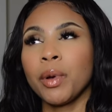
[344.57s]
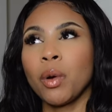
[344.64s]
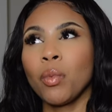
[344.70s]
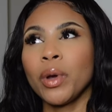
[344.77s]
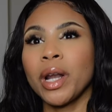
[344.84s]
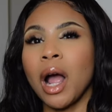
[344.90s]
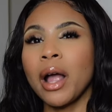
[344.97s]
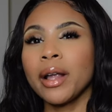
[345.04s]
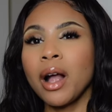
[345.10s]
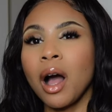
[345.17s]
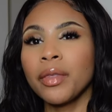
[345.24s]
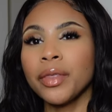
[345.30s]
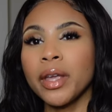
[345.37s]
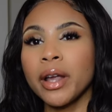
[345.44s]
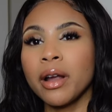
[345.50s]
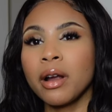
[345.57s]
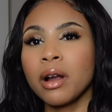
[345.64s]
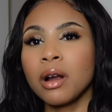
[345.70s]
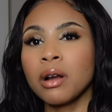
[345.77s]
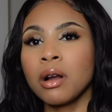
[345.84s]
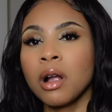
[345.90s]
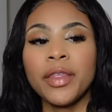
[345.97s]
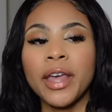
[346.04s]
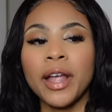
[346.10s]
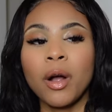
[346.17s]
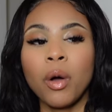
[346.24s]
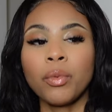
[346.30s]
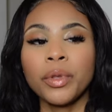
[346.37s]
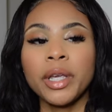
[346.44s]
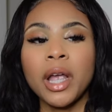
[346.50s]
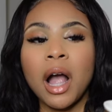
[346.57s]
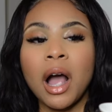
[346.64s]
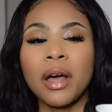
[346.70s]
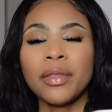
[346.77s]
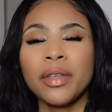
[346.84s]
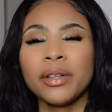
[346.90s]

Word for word: but when I got there, they only had